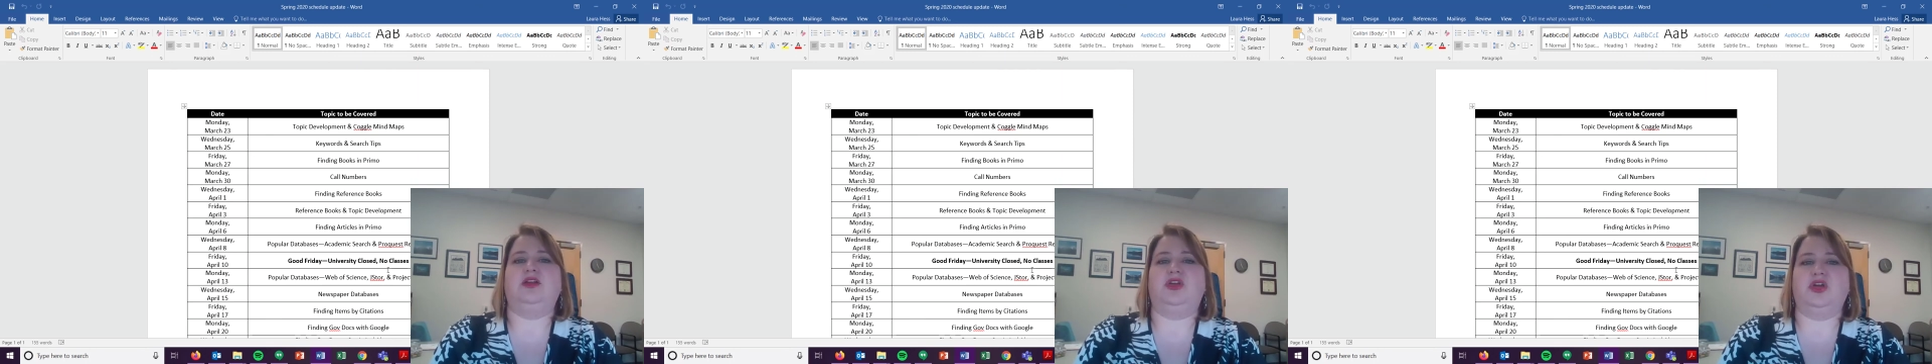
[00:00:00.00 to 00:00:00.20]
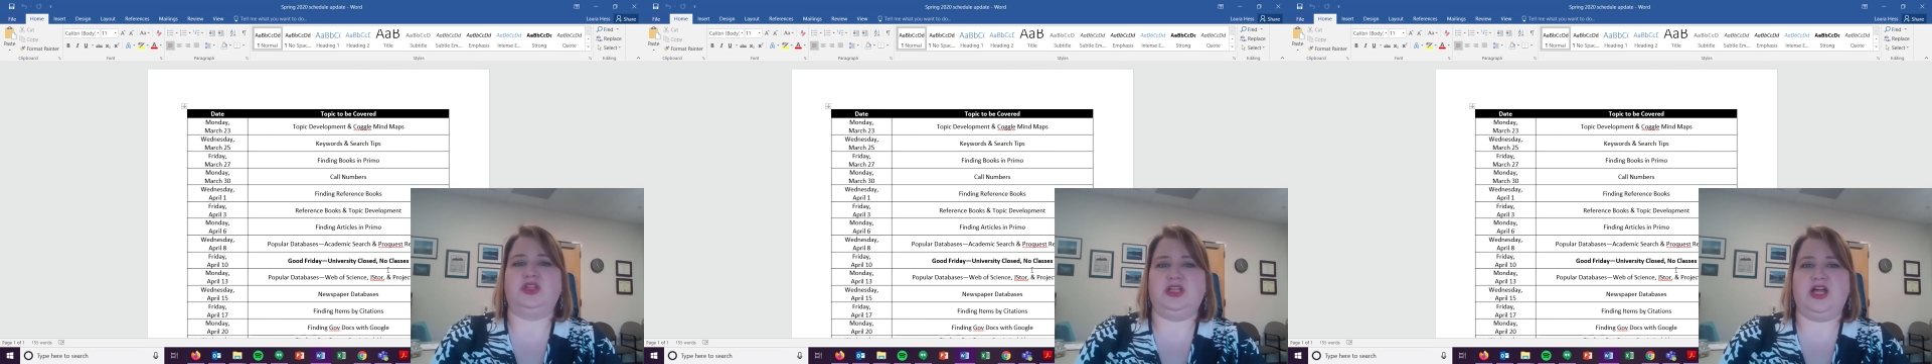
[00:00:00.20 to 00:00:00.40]

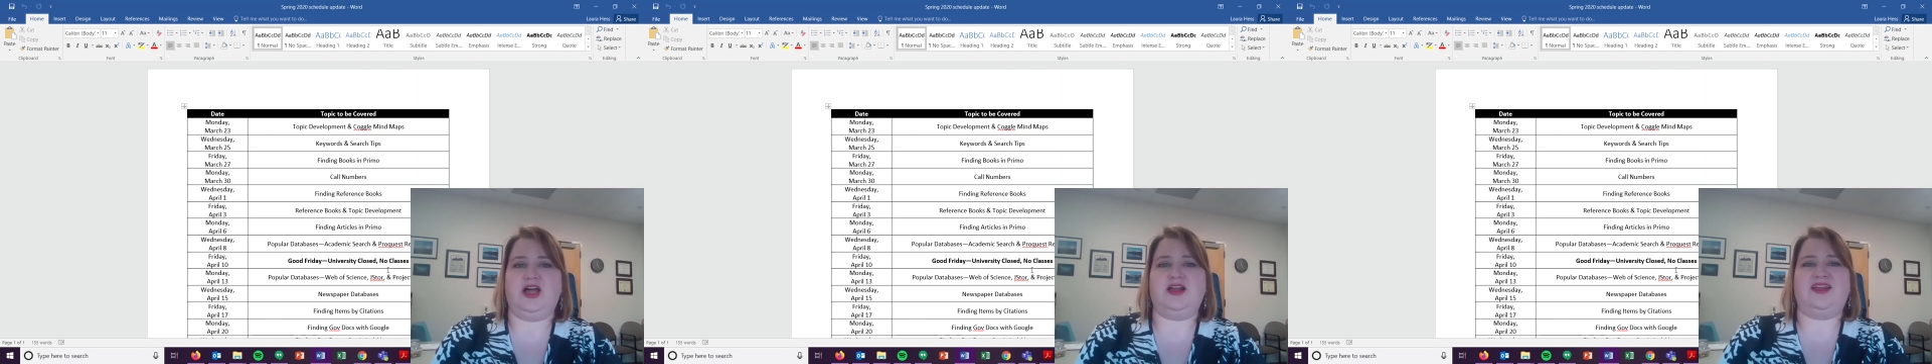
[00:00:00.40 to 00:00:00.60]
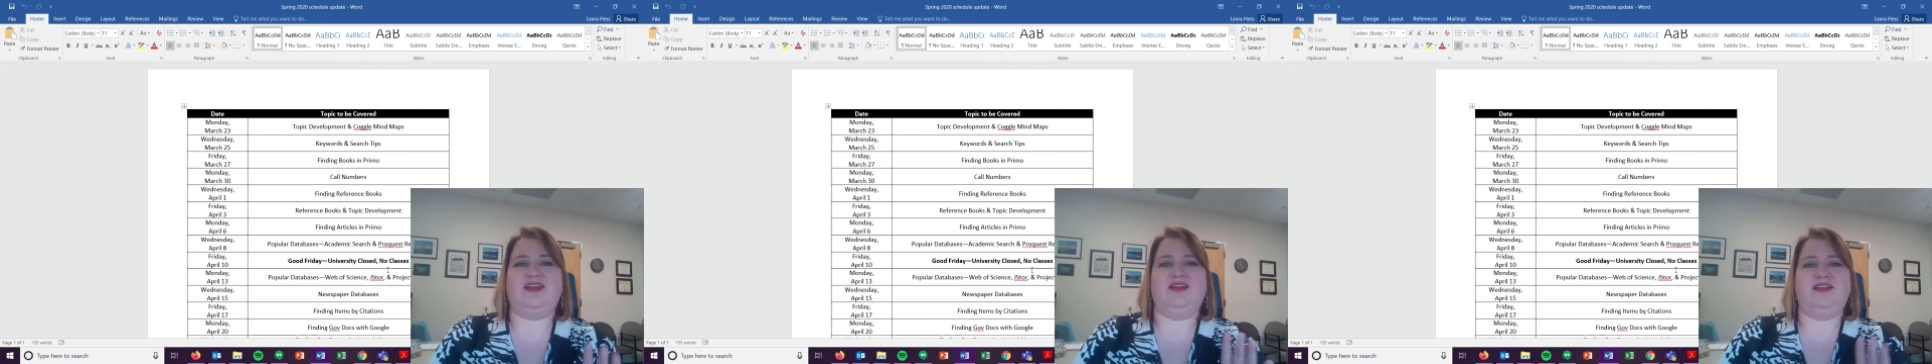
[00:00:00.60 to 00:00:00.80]
Good
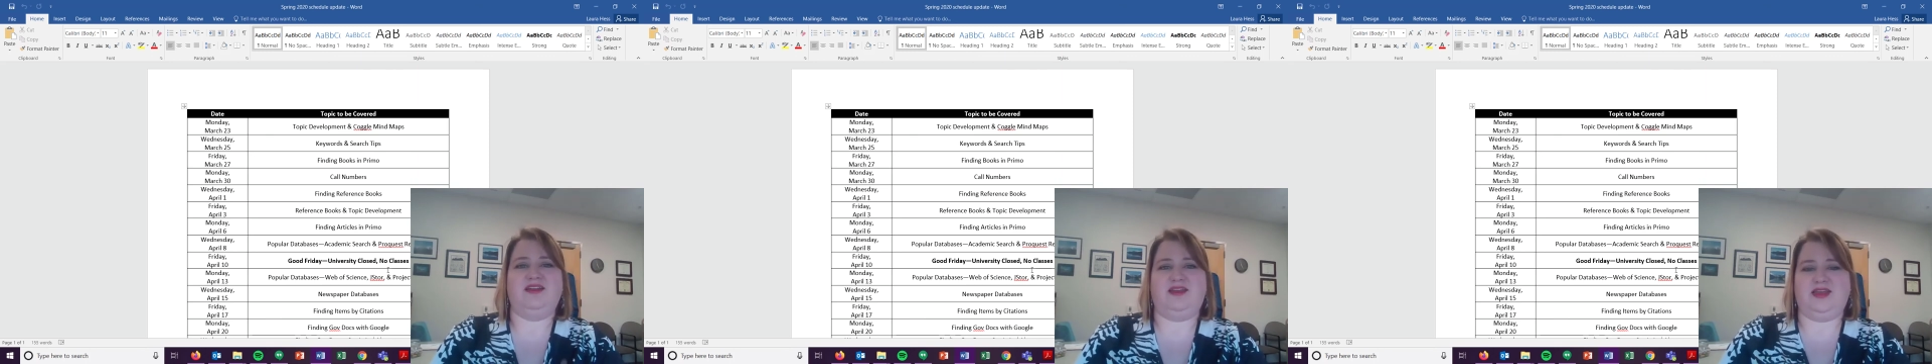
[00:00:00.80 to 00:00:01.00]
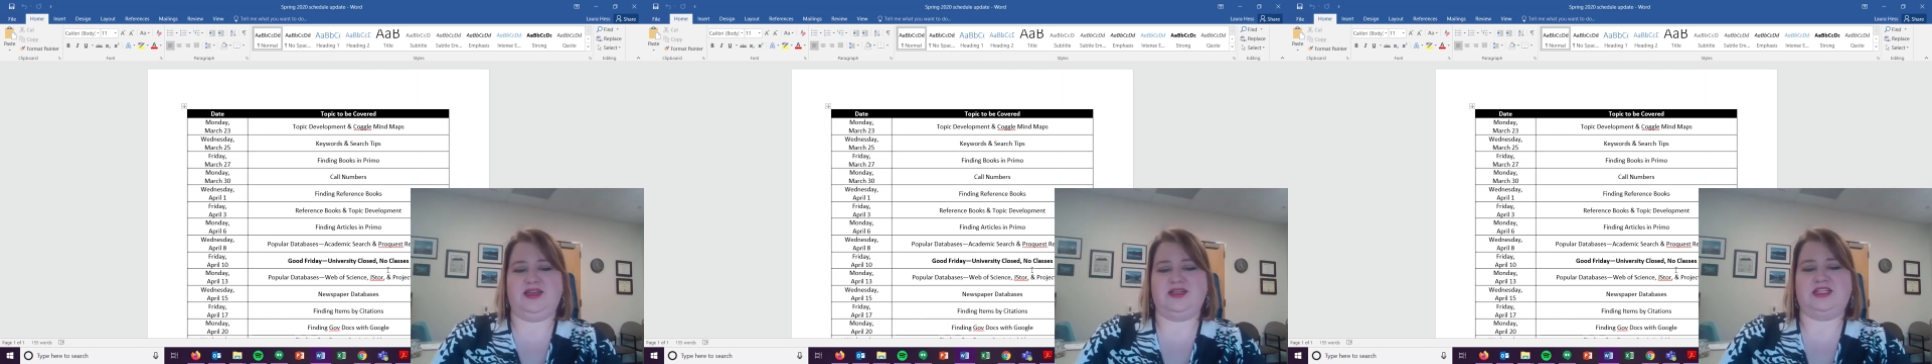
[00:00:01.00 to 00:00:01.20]
luck.
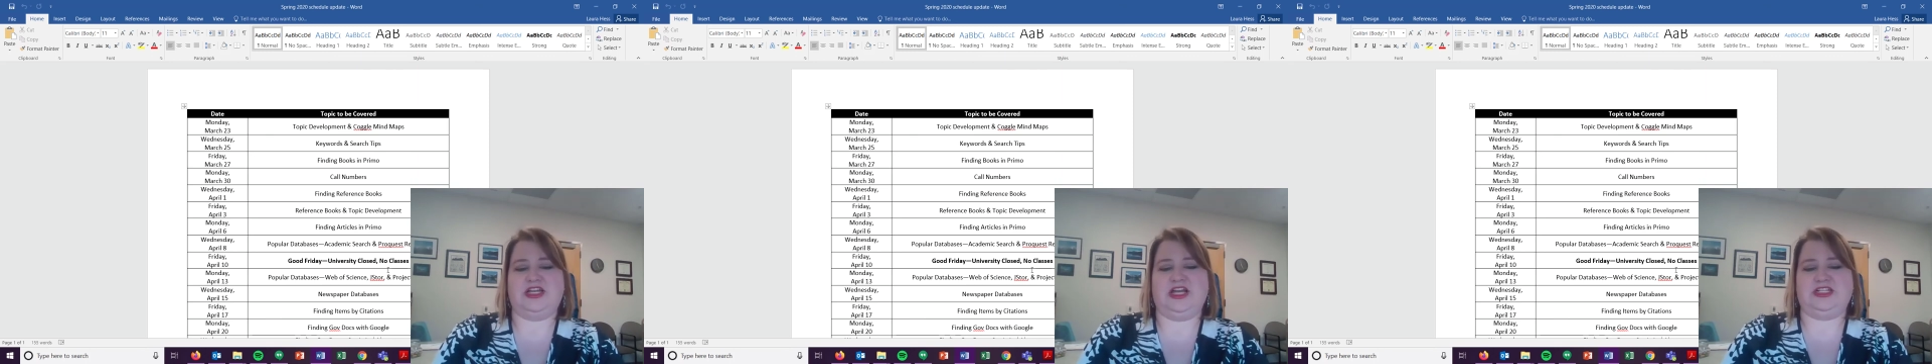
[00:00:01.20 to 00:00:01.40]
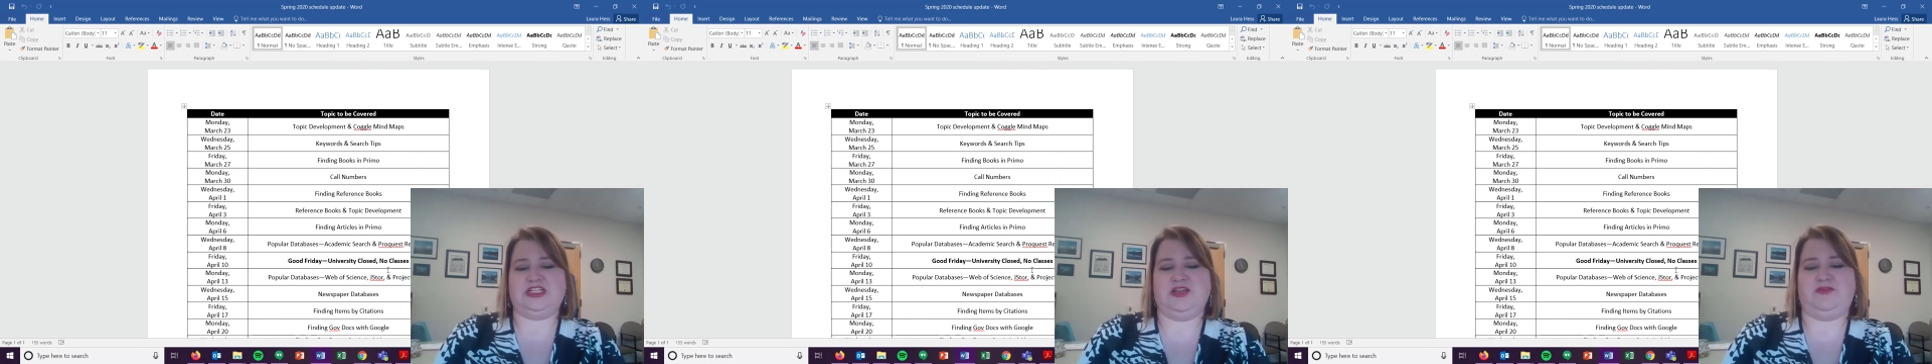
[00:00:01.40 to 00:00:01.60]
Get in
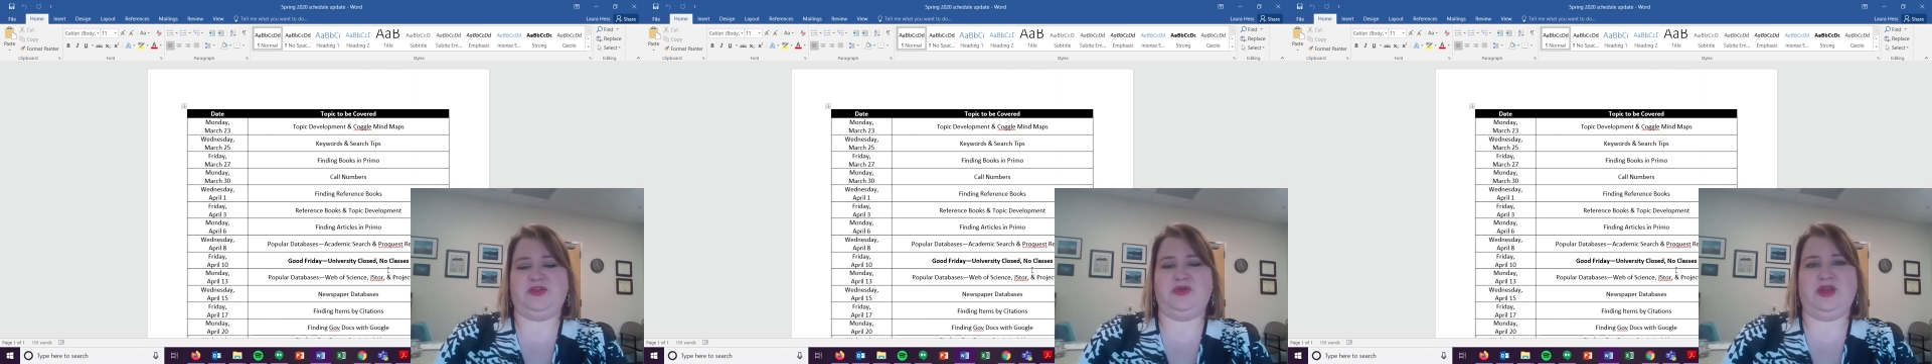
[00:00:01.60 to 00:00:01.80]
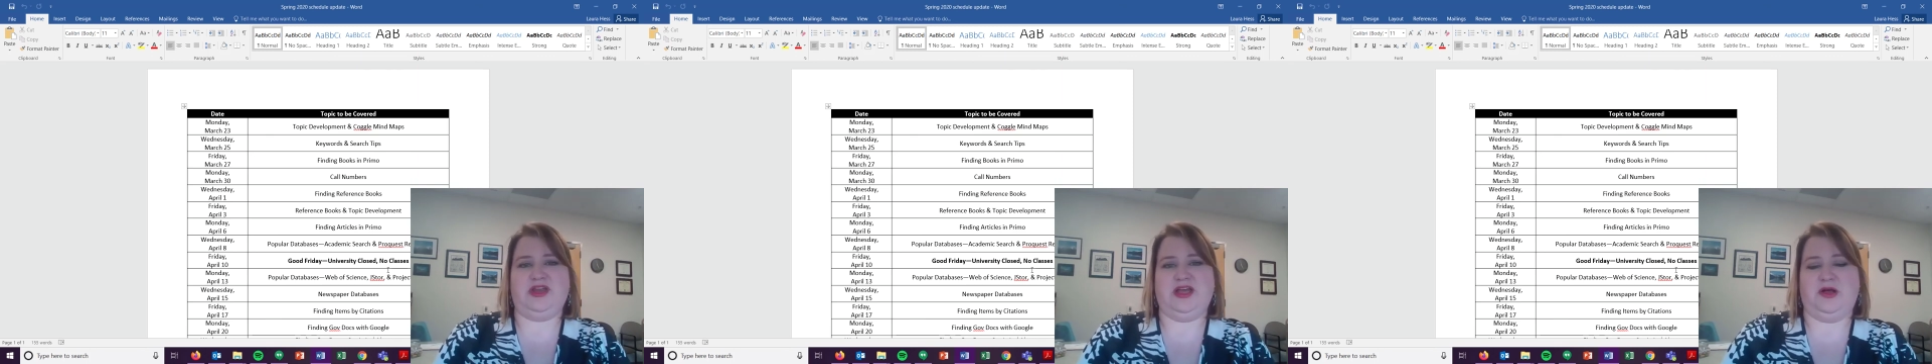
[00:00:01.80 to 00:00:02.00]
touch if
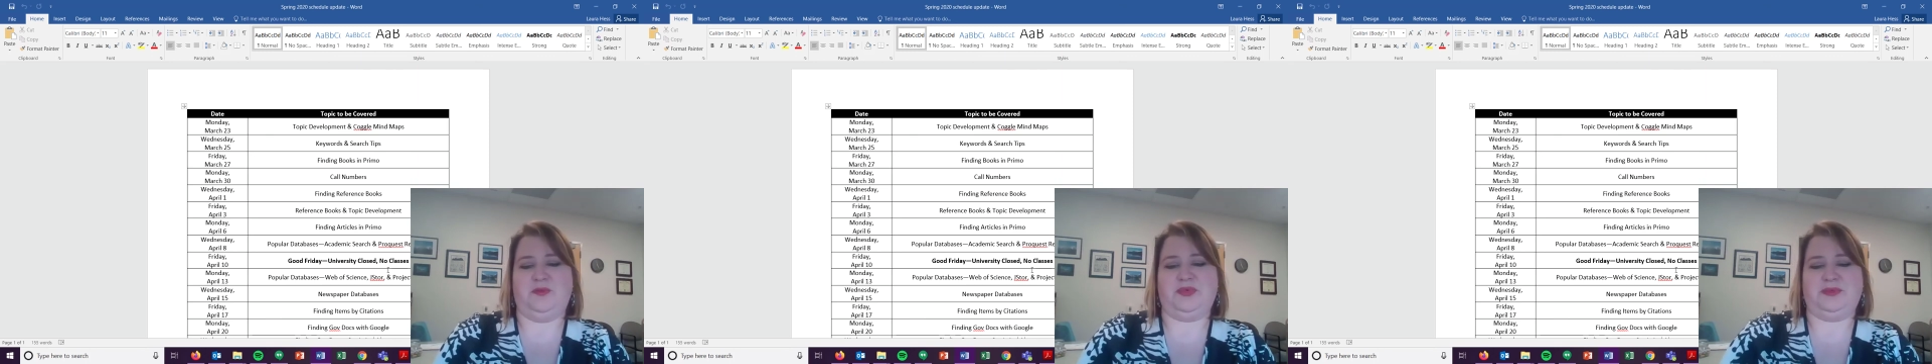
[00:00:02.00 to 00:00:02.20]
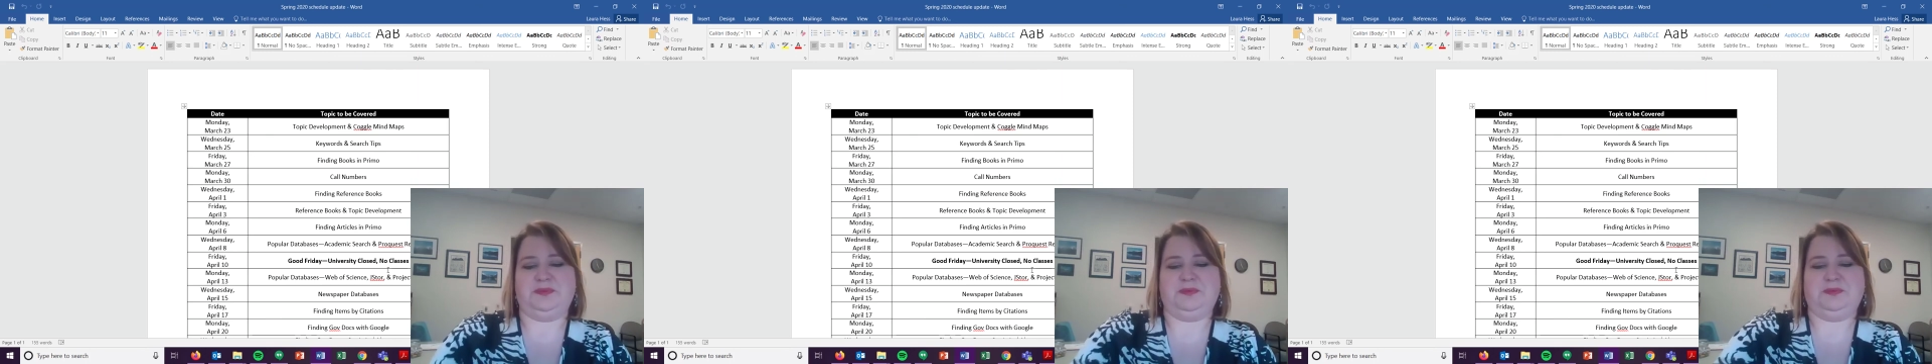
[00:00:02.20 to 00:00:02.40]
you need help.